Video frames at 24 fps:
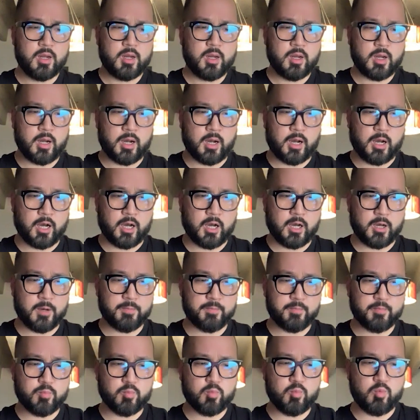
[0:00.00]

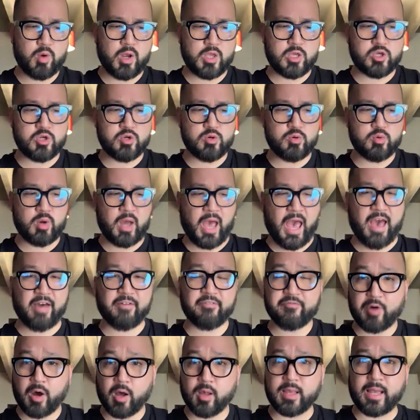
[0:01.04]
Um, when you have
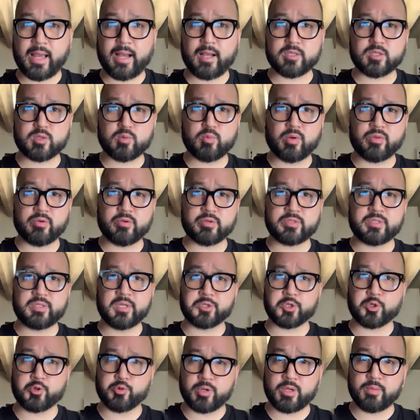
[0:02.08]
fallouts, whether it's
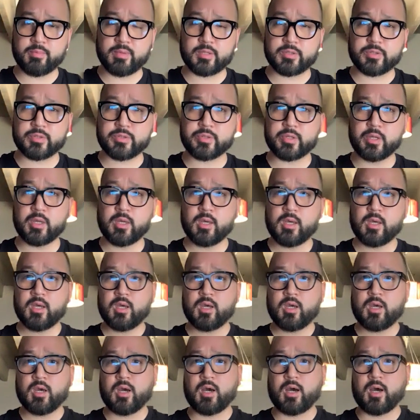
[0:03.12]
disagreements,
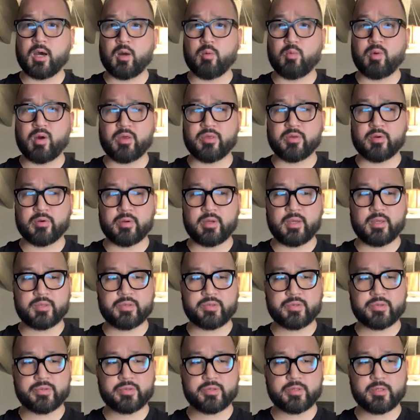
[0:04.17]
uh, whether
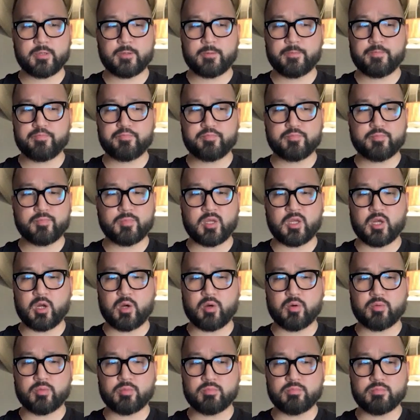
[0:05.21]
it's, you
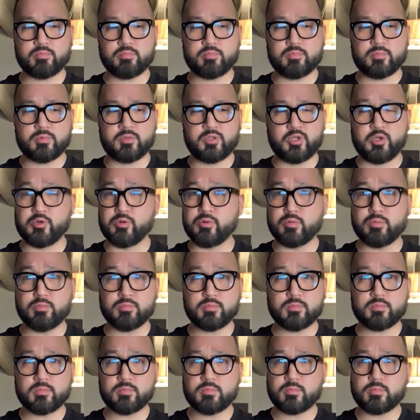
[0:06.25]
know, you
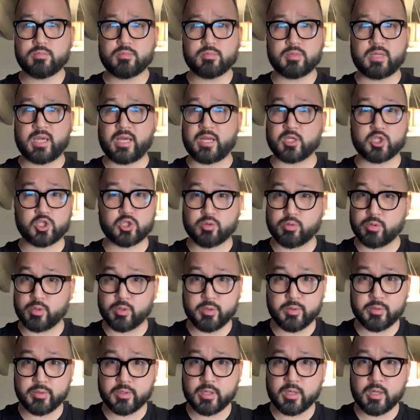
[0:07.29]
getting
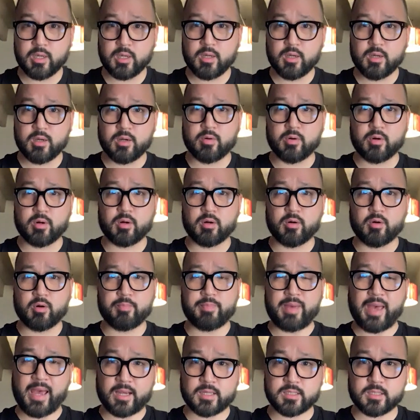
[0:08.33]
screwed or, or
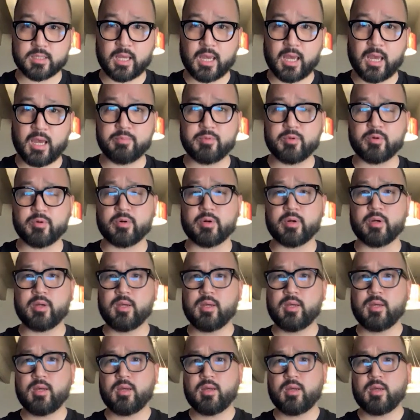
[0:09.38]
backstabbed or
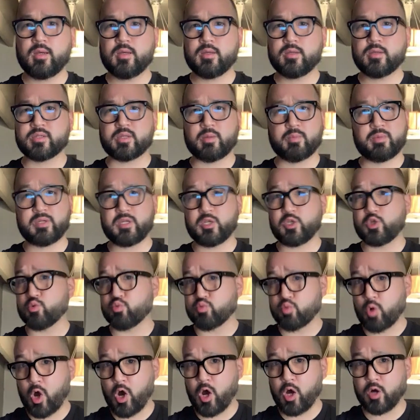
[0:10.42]
someone did you
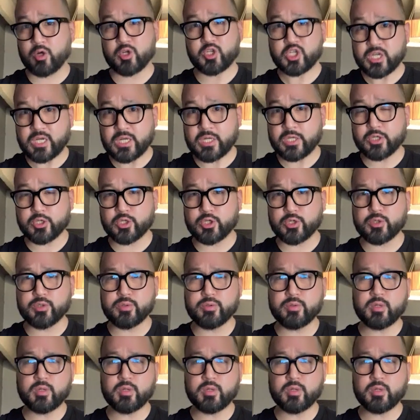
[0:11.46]
wrong or cheated you,